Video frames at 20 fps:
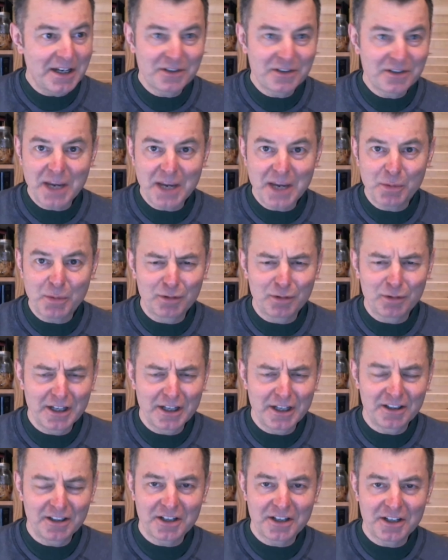is capable of
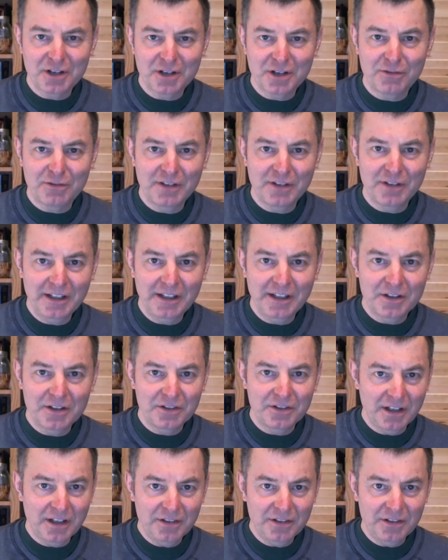healing itself of any
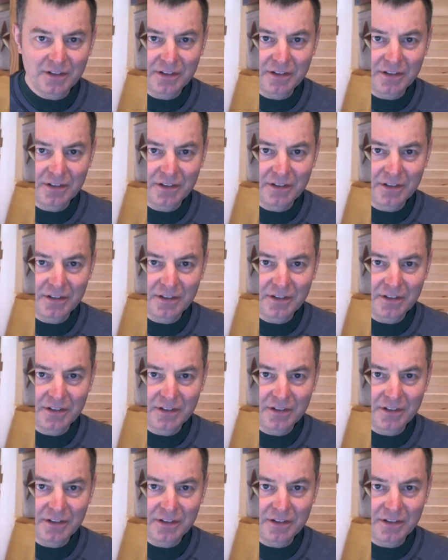disease?